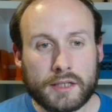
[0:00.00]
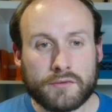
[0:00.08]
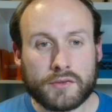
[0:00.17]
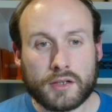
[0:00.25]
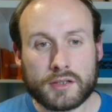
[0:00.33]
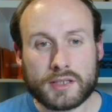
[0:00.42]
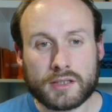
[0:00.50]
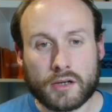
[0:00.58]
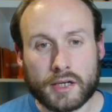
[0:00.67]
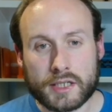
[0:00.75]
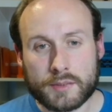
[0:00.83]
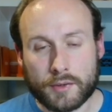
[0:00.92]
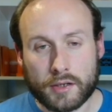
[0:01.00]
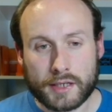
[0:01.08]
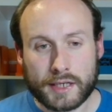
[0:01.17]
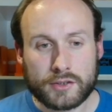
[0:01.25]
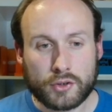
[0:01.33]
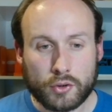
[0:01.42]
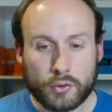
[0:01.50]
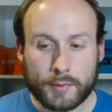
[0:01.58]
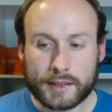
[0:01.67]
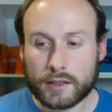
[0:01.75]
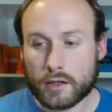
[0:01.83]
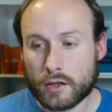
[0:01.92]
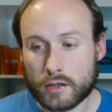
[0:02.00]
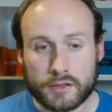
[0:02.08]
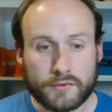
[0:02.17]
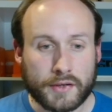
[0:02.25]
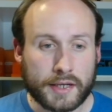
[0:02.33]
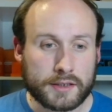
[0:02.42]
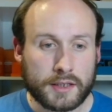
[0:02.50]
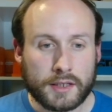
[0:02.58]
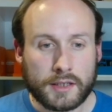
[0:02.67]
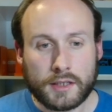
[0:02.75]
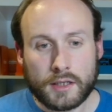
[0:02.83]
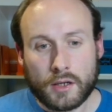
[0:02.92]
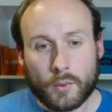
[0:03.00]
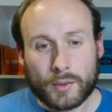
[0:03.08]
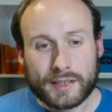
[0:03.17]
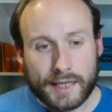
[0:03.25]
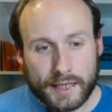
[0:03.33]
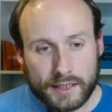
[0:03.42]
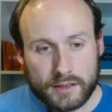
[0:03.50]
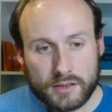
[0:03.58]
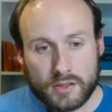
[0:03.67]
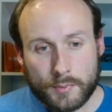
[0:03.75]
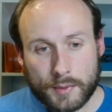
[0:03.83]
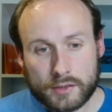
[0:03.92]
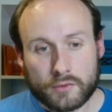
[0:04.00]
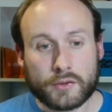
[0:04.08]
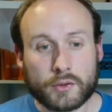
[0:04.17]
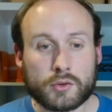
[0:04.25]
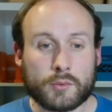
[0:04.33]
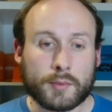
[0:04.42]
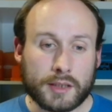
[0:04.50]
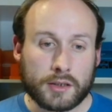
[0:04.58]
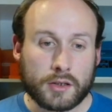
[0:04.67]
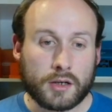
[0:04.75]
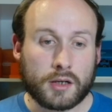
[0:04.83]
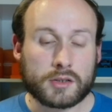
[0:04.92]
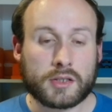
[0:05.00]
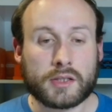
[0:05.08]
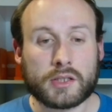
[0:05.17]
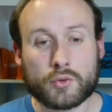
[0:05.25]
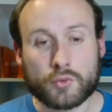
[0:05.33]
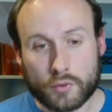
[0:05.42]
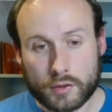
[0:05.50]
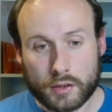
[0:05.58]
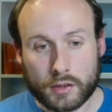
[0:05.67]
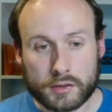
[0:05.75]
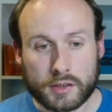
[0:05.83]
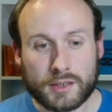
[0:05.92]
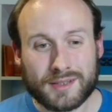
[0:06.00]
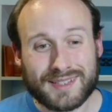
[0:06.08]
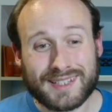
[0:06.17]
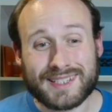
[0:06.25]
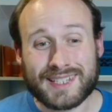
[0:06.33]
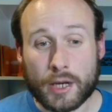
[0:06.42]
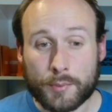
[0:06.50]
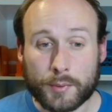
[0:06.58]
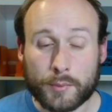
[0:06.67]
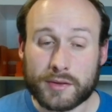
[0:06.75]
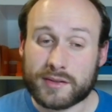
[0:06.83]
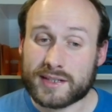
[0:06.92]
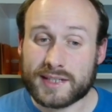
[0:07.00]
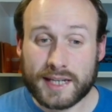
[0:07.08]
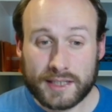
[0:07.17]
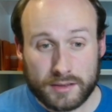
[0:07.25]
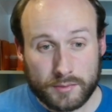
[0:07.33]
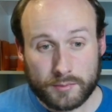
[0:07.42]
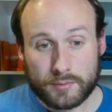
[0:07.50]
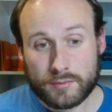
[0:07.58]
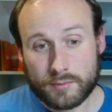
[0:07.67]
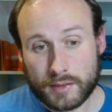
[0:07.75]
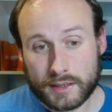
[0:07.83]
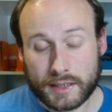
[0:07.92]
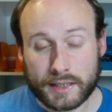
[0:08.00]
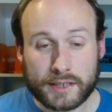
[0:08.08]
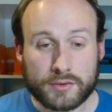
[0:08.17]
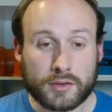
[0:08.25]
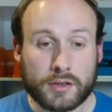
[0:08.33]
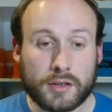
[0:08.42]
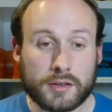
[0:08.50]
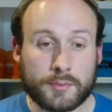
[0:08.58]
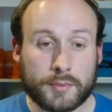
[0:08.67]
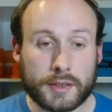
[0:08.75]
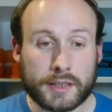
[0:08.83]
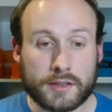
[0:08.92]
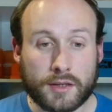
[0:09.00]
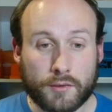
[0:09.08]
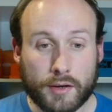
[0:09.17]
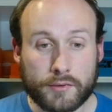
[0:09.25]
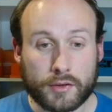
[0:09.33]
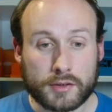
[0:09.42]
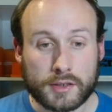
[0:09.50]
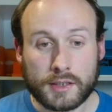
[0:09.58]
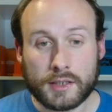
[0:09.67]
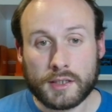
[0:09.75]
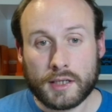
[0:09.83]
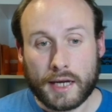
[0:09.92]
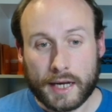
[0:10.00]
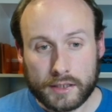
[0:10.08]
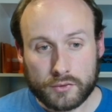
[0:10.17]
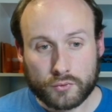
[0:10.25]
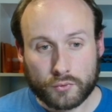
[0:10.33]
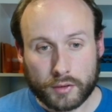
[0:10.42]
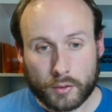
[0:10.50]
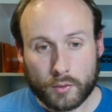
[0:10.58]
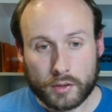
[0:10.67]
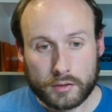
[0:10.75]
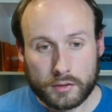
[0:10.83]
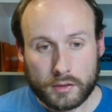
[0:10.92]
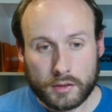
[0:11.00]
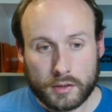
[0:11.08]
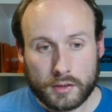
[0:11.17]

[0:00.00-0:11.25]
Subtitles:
Inverted Iceberg, a 2-mana artifact. When it enters the battlefield, you mill a card, then you draw a card. So this is helping with Descend, milling an extra card, put it into the graveyard, and drawing one.